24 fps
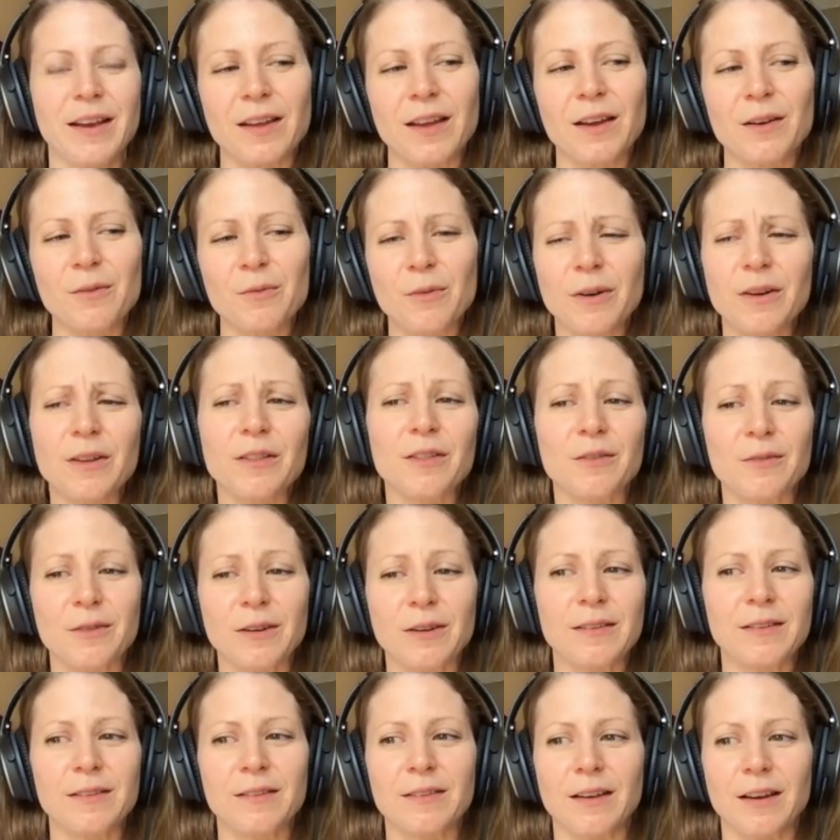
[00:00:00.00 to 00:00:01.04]
And one of the
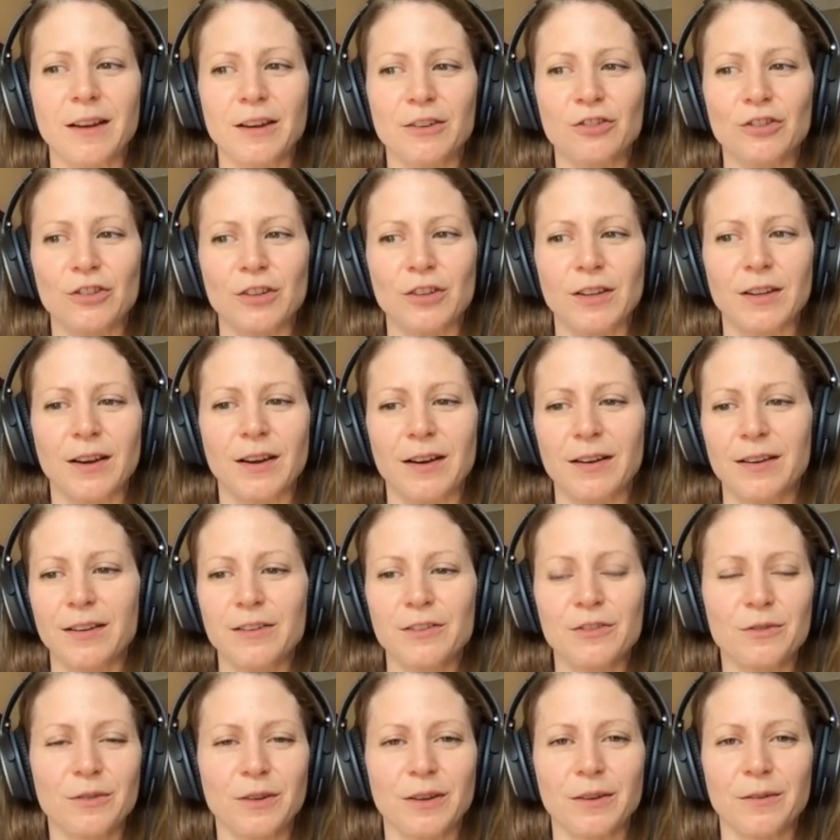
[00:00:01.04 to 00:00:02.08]
reasons I actually got
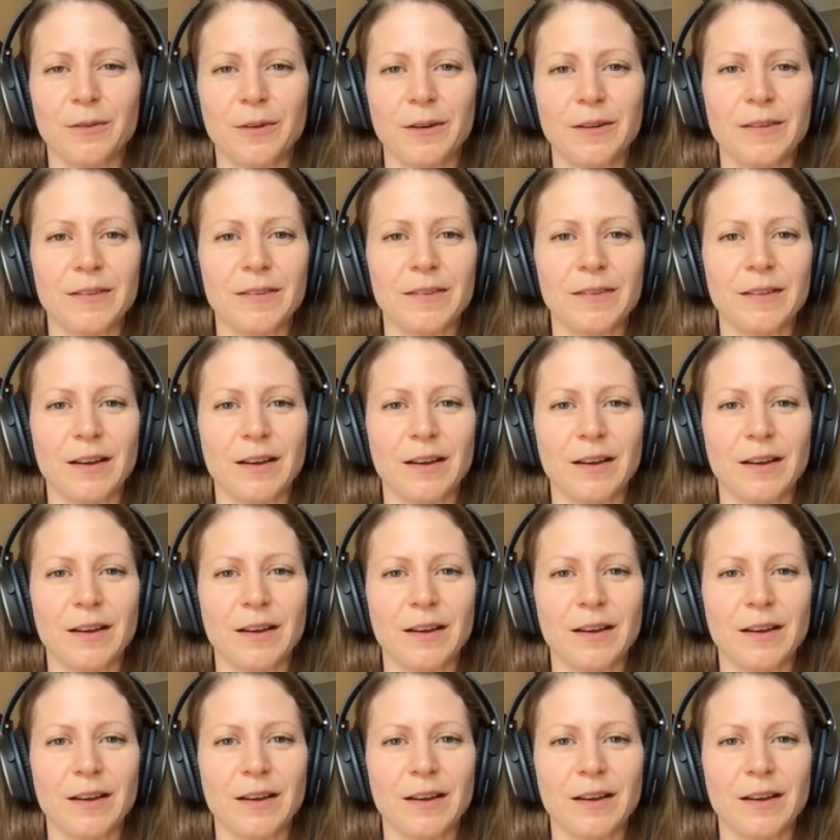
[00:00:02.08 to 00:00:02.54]
into it was